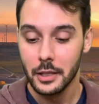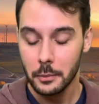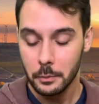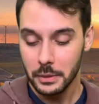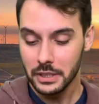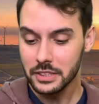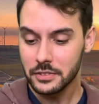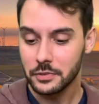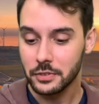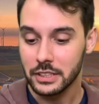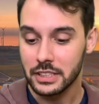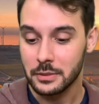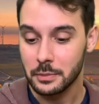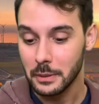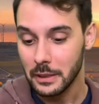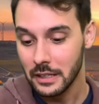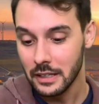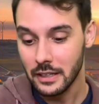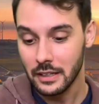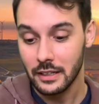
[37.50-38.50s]
Miss
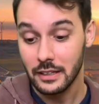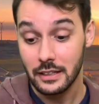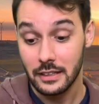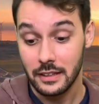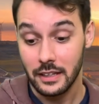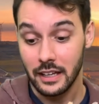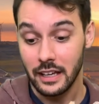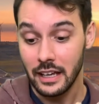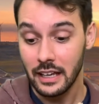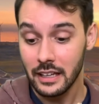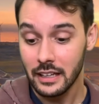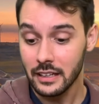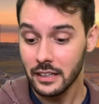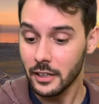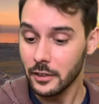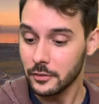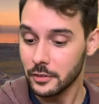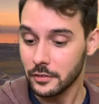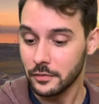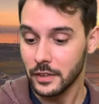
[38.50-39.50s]
Frisby, the head
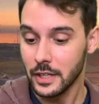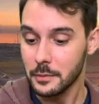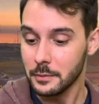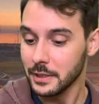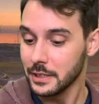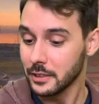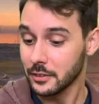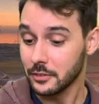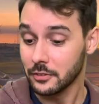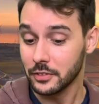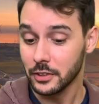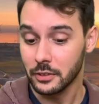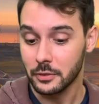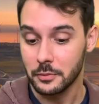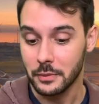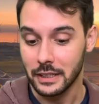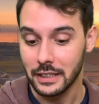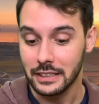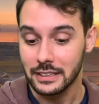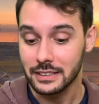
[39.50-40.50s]
of a family of field
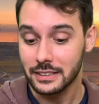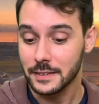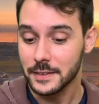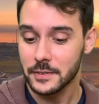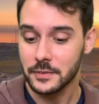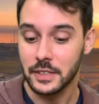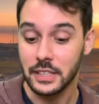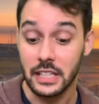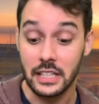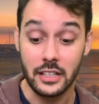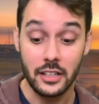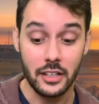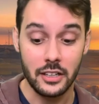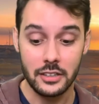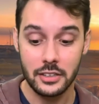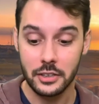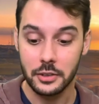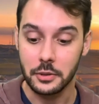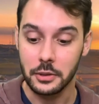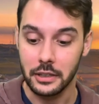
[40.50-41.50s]
mice, lived in an
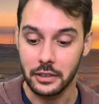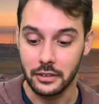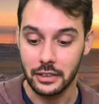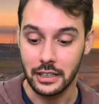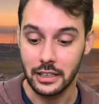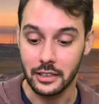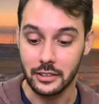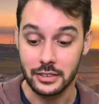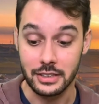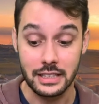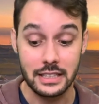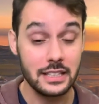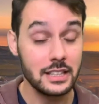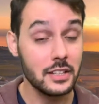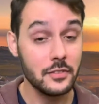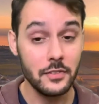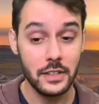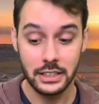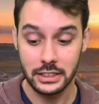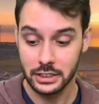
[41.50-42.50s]
underground house in the
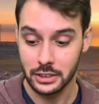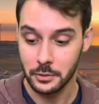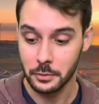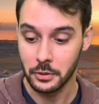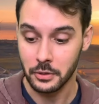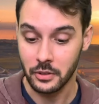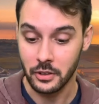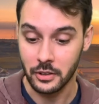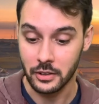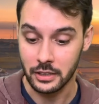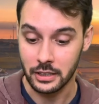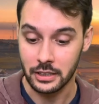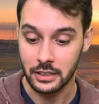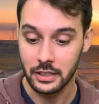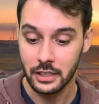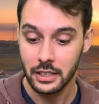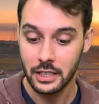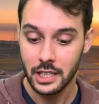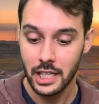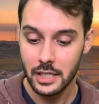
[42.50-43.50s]
vegetable garden
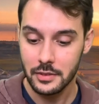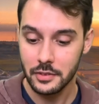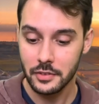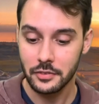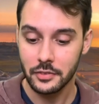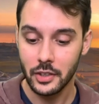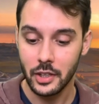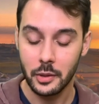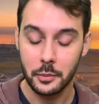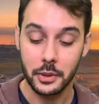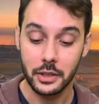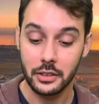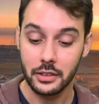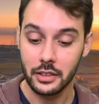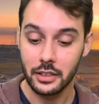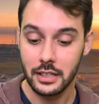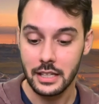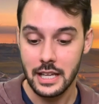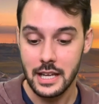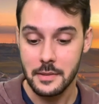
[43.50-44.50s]
of a farmer
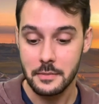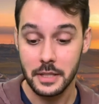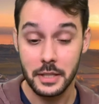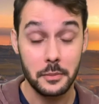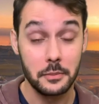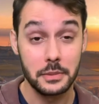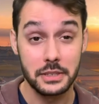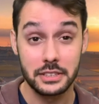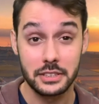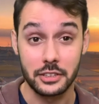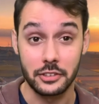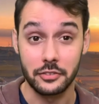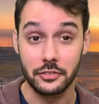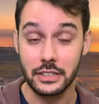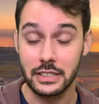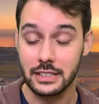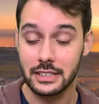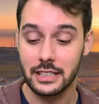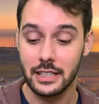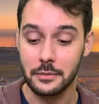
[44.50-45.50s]
named Mr.
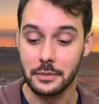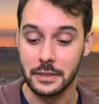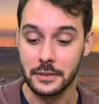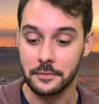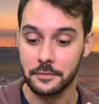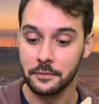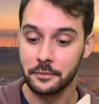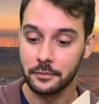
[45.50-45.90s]
Fitzgibbon.